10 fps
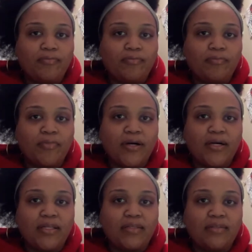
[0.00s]

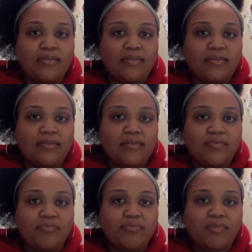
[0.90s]
But
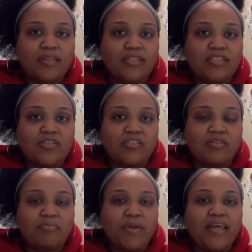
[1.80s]
to
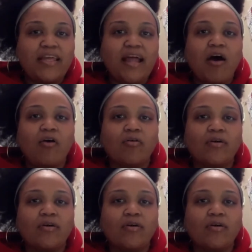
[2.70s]
speak it out